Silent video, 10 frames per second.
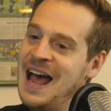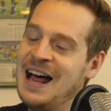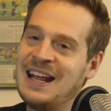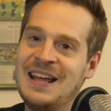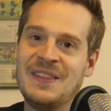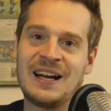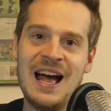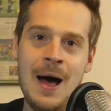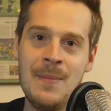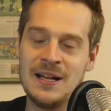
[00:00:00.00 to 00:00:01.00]
down in the
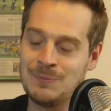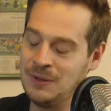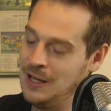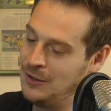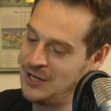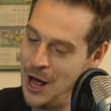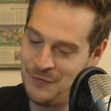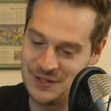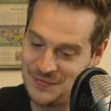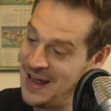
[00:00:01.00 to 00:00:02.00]
comments below.
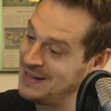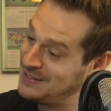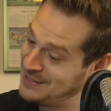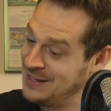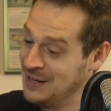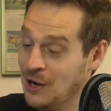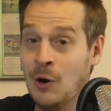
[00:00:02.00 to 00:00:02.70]
Dolphins fans,